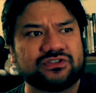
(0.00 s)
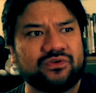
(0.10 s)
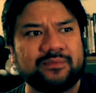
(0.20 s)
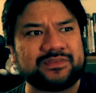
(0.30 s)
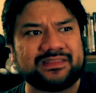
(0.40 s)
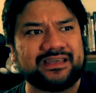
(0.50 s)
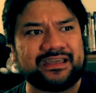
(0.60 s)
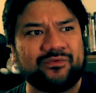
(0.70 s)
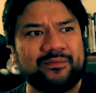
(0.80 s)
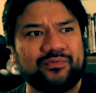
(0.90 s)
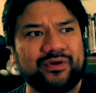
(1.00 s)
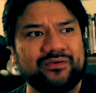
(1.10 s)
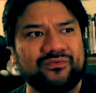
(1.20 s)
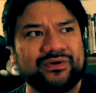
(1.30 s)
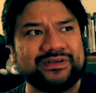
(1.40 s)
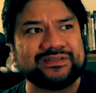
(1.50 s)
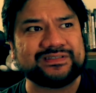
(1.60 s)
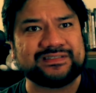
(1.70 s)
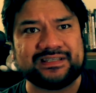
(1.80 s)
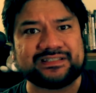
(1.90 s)
script, I think at one point, was
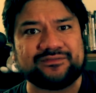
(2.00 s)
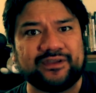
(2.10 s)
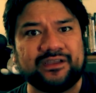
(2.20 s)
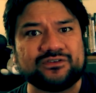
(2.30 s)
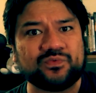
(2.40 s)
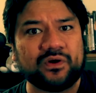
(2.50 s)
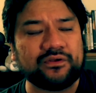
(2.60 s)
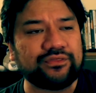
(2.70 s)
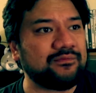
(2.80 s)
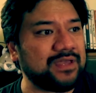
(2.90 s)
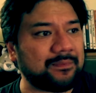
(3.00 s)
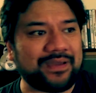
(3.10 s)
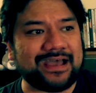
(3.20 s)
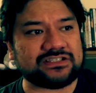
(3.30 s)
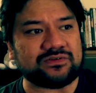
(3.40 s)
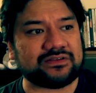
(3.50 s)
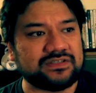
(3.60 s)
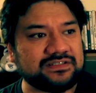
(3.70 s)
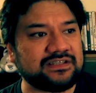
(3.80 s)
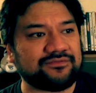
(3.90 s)
six figures worth, being passed around
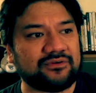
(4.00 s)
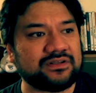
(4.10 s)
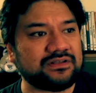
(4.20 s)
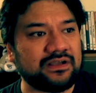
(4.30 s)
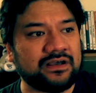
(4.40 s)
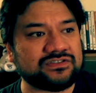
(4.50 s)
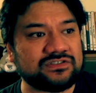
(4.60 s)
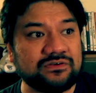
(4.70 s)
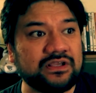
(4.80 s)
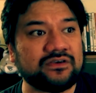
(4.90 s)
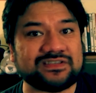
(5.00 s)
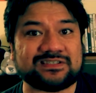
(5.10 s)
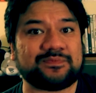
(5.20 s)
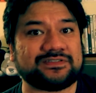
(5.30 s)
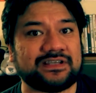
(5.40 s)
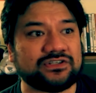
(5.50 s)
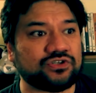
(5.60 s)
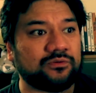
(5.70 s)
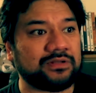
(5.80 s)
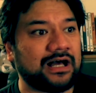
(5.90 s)
to different studios as a
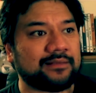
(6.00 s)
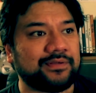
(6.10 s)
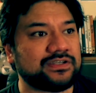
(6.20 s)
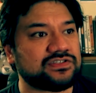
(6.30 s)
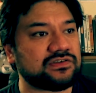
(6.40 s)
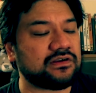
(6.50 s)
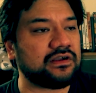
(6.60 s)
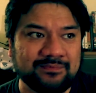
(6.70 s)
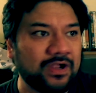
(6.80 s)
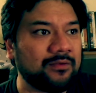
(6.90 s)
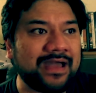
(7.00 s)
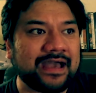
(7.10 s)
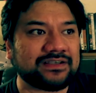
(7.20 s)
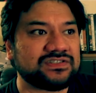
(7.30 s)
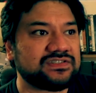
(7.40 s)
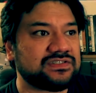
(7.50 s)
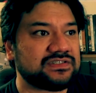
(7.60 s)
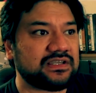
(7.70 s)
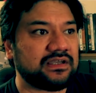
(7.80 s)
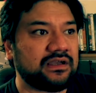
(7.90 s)
potential blockbuster.
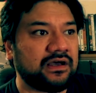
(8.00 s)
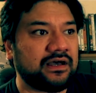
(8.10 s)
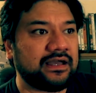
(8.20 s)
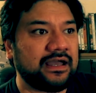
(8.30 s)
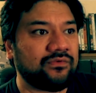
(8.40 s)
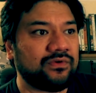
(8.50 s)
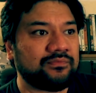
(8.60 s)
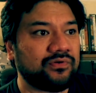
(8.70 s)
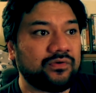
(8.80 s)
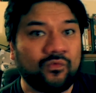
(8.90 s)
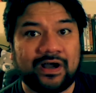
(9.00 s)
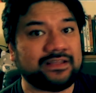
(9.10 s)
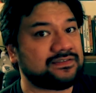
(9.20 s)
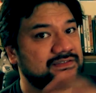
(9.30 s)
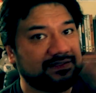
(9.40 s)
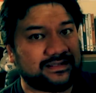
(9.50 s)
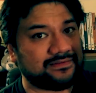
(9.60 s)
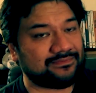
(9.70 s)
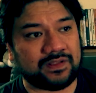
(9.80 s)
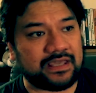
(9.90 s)
Miramax, at one point,
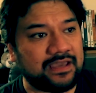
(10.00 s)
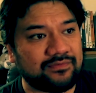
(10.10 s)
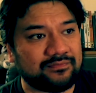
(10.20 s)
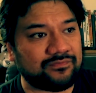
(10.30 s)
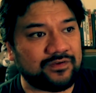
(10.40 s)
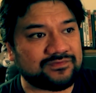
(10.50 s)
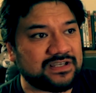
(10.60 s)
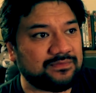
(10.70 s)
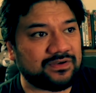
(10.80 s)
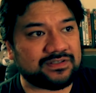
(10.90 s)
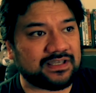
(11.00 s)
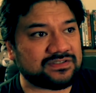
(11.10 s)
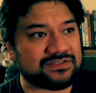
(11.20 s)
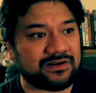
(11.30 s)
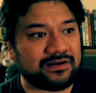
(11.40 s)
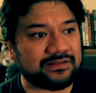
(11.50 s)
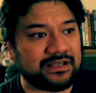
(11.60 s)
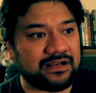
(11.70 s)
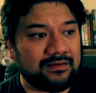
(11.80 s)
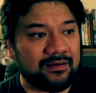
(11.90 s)
Weinstein gave him $15 million to get started
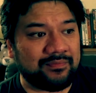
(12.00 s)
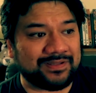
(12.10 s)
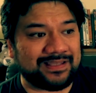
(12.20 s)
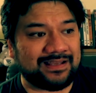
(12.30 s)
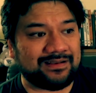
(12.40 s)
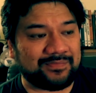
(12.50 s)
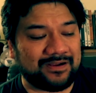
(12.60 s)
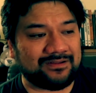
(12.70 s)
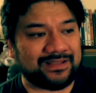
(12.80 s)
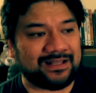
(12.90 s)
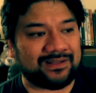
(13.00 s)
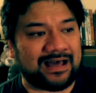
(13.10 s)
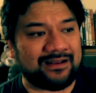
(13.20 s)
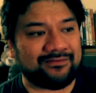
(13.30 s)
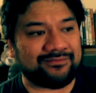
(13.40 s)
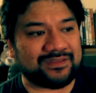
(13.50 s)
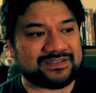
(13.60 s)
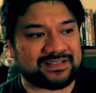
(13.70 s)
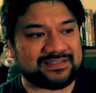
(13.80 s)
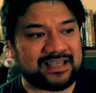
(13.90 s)
there. But then apparently a lot of the
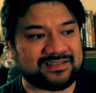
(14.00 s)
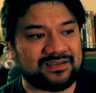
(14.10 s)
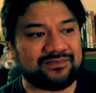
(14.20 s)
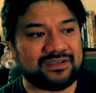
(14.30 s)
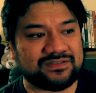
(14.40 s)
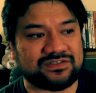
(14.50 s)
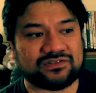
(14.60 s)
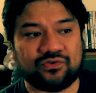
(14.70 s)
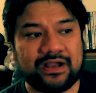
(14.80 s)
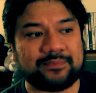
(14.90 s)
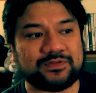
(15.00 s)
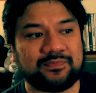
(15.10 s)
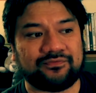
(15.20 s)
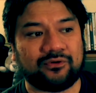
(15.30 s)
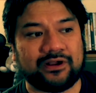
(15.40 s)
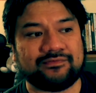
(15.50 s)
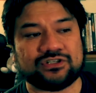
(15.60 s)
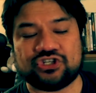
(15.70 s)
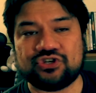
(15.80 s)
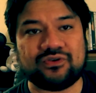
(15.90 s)
success of his script, before
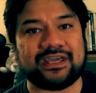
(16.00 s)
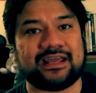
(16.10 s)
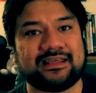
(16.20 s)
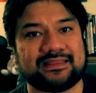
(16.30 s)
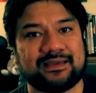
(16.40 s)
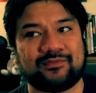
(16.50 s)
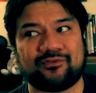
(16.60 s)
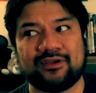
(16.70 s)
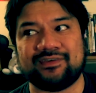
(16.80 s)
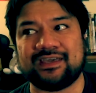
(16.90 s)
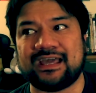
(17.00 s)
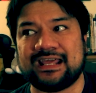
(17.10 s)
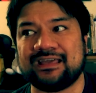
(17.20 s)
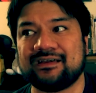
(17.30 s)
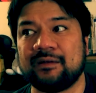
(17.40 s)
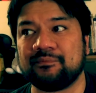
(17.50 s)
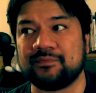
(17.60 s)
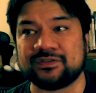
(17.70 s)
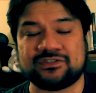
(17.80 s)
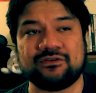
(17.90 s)
even shooting anything, before even getting
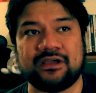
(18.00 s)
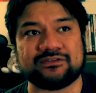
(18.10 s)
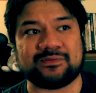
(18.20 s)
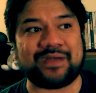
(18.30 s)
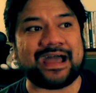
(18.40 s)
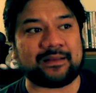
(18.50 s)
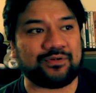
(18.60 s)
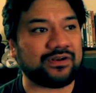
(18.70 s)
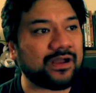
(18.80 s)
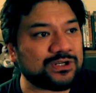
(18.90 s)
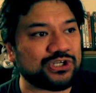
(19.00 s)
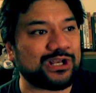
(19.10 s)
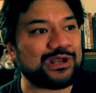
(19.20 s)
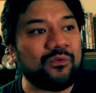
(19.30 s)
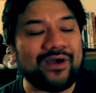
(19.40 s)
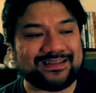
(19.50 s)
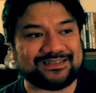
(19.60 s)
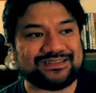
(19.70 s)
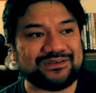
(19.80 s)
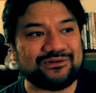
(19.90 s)
a studio to back production,
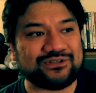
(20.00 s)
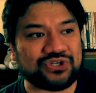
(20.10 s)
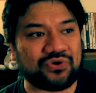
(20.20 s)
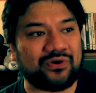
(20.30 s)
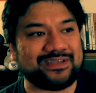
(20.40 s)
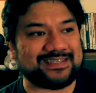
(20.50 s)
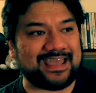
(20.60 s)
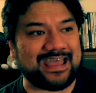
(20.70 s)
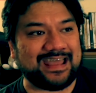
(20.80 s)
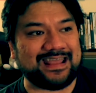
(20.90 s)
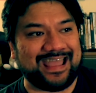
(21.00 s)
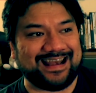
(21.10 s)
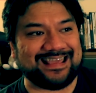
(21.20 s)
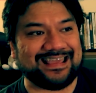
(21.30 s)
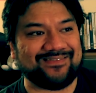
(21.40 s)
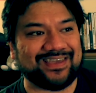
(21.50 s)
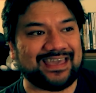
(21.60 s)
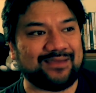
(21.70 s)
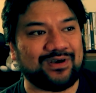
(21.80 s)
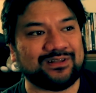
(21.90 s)
went to Troy's head, and he
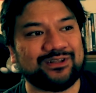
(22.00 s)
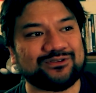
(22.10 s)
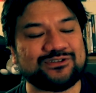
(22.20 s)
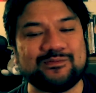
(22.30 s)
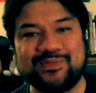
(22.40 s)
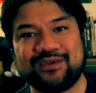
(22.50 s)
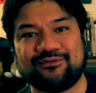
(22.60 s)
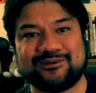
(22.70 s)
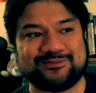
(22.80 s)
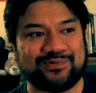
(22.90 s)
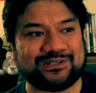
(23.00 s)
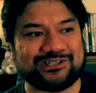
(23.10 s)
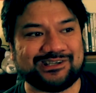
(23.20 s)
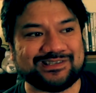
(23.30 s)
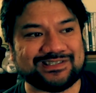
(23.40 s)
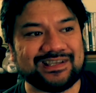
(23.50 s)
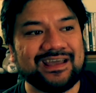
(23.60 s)
became a little too big for his britches.